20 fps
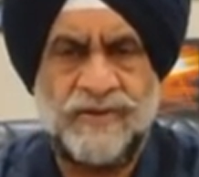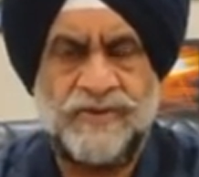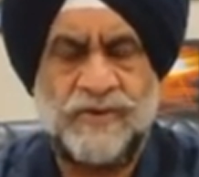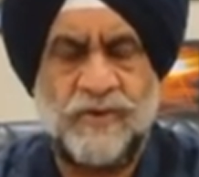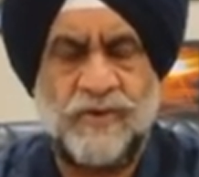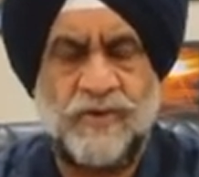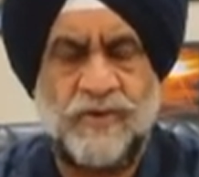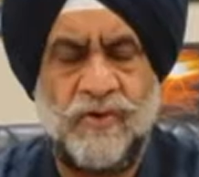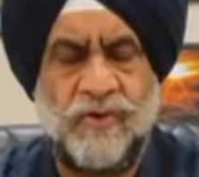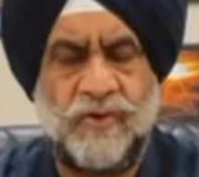
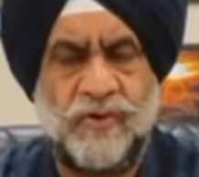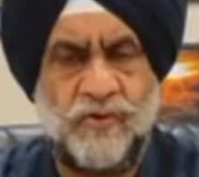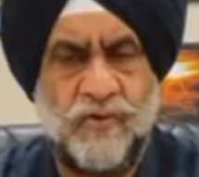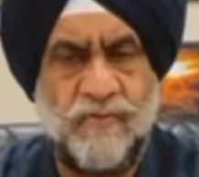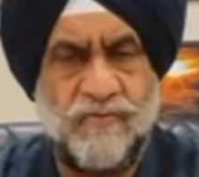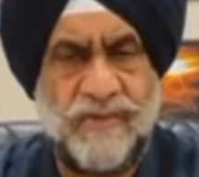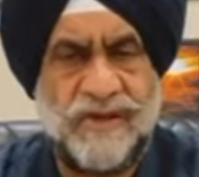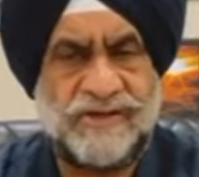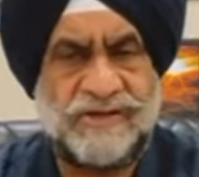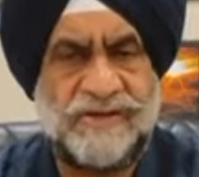So
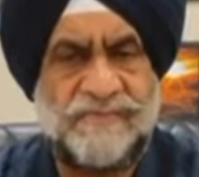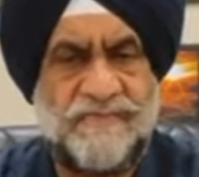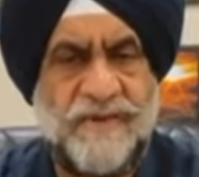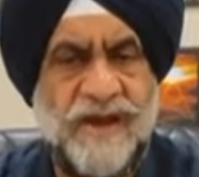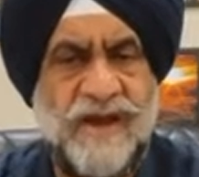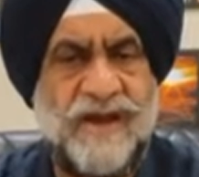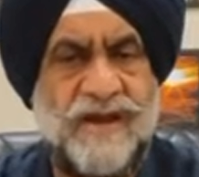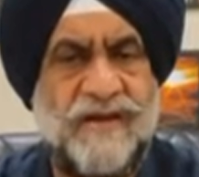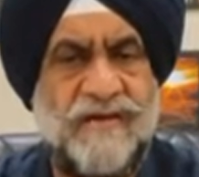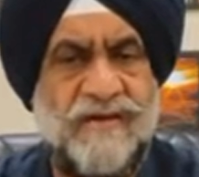you must
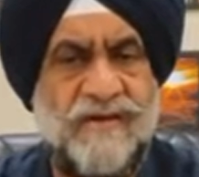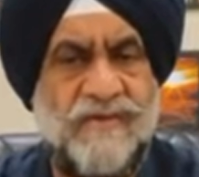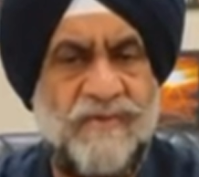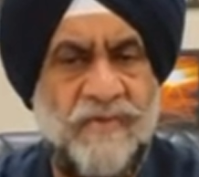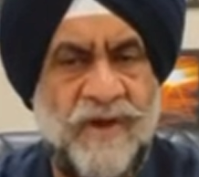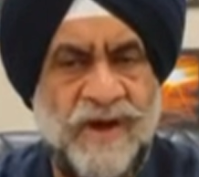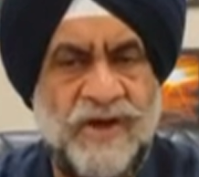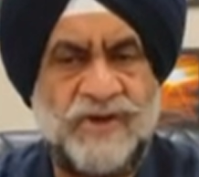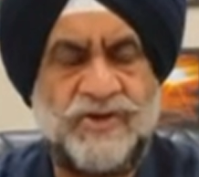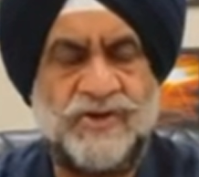be
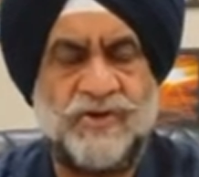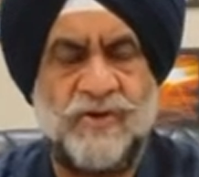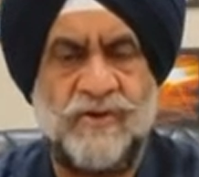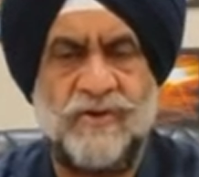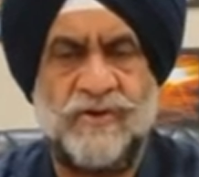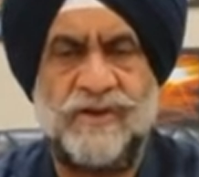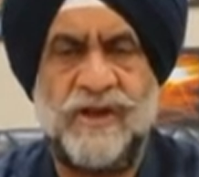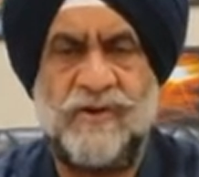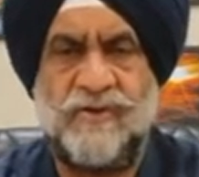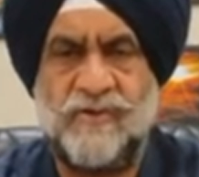very
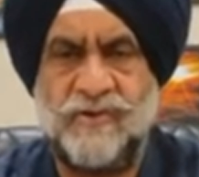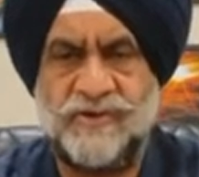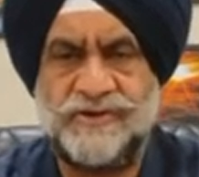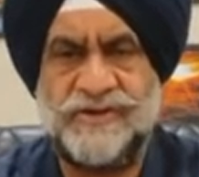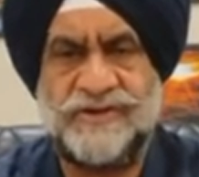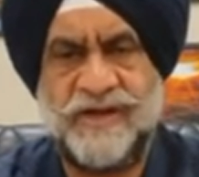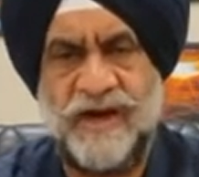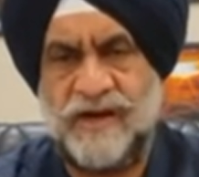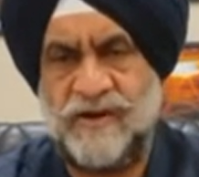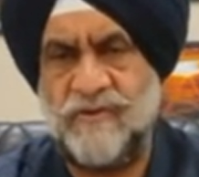sure the
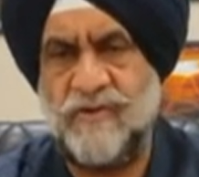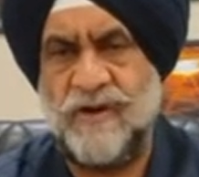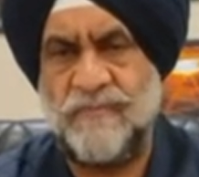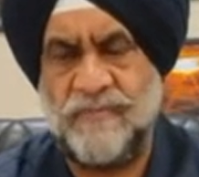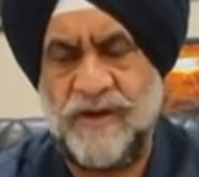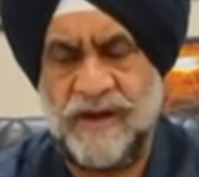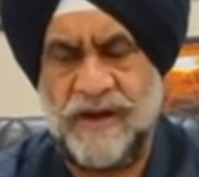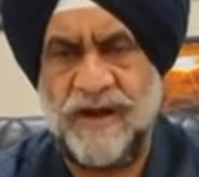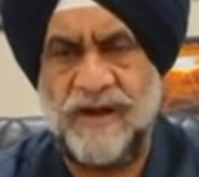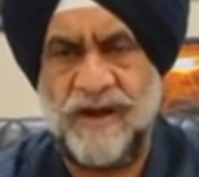courses that you
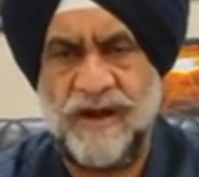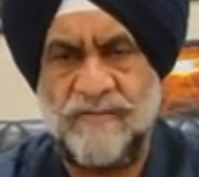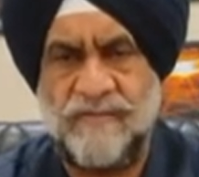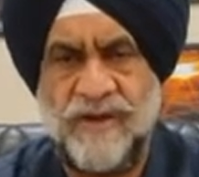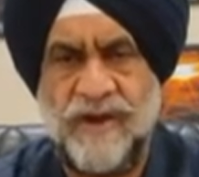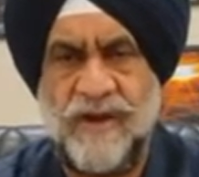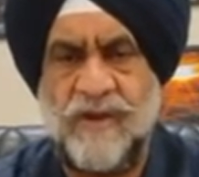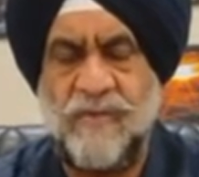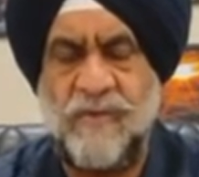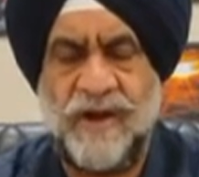are picking
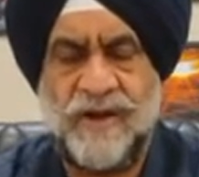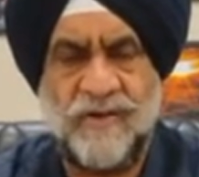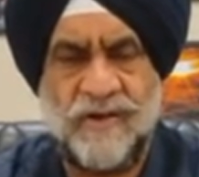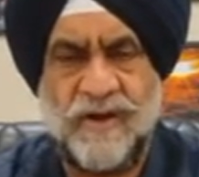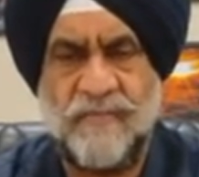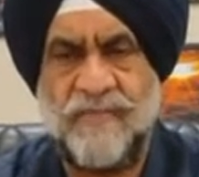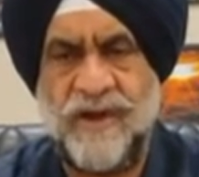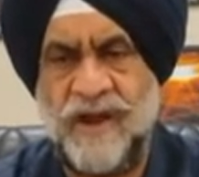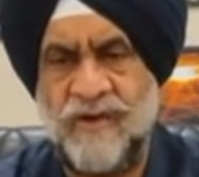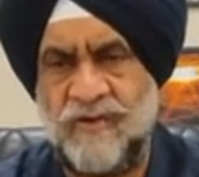up when
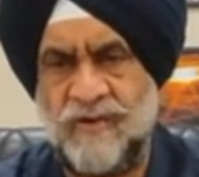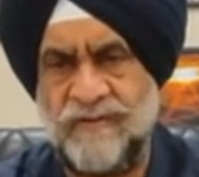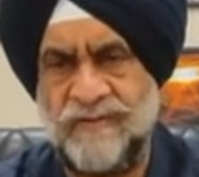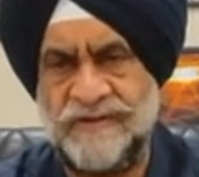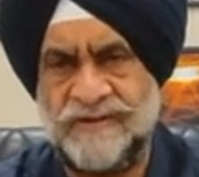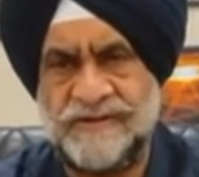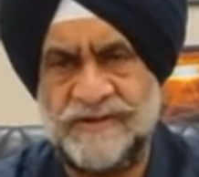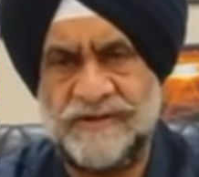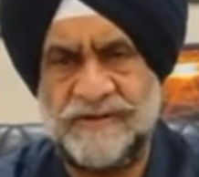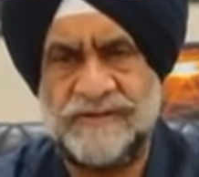you are applying
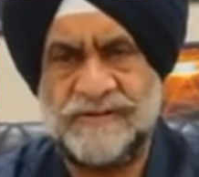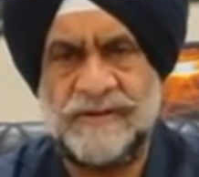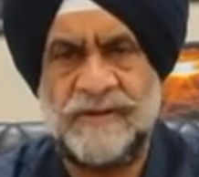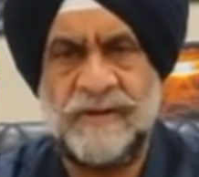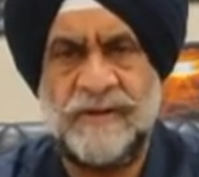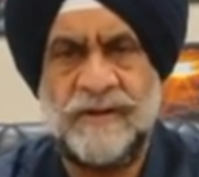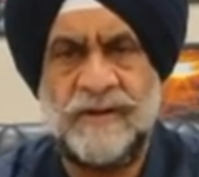overseas,